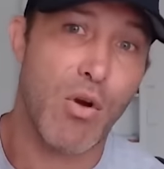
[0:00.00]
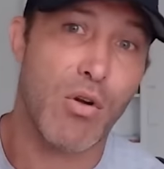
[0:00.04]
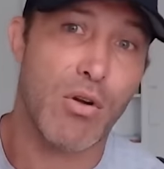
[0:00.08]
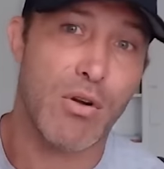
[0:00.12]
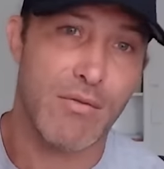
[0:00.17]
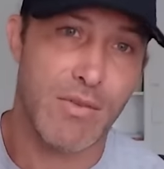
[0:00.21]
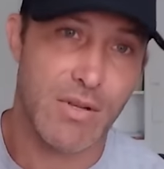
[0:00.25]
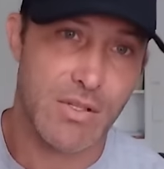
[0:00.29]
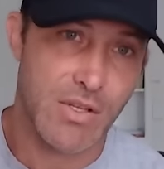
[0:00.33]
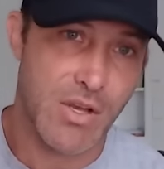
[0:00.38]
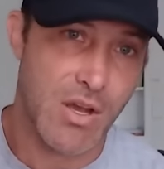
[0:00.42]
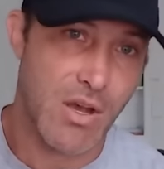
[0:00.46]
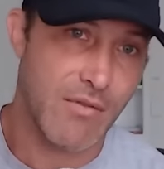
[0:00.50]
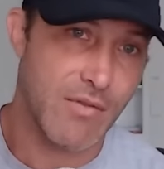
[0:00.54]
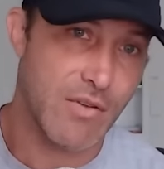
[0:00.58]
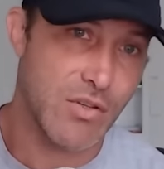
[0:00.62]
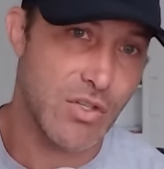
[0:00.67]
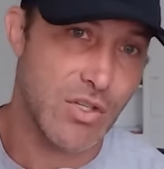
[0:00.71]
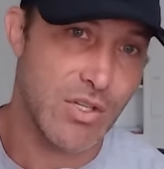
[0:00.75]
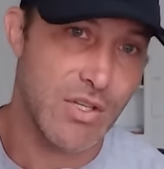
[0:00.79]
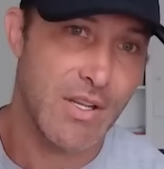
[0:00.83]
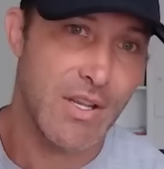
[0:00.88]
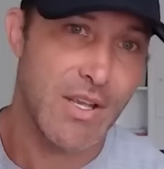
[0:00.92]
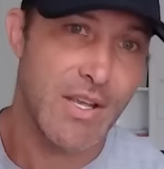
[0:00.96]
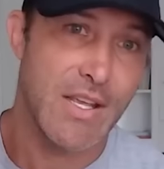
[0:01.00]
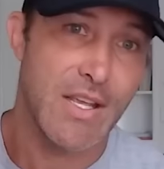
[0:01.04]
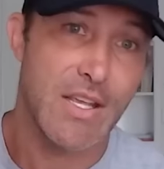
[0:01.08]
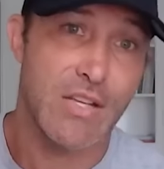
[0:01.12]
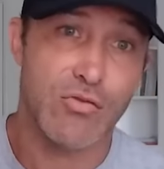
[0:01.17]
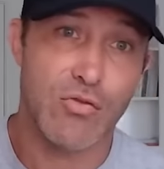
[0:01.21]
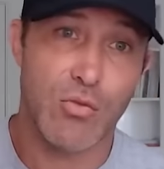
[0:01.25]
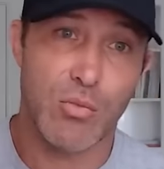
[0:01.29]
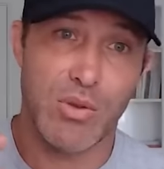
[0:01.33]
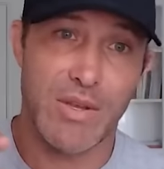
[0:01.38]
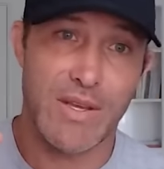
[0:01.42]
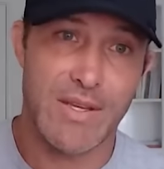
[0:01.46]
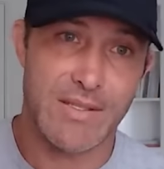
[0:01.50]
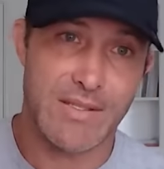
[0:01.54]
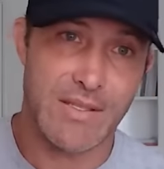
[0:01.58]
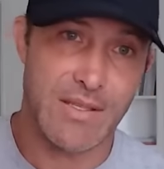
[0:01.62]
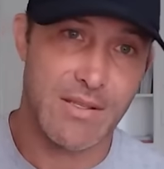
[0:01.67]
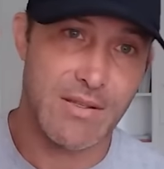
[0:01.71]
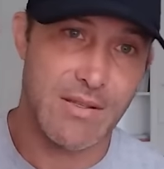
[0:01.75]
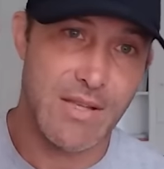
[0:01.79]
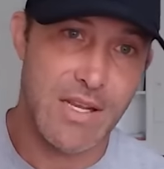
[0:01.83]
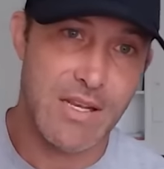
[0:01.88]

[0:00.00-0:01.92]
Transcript: part of autophagy, is replacing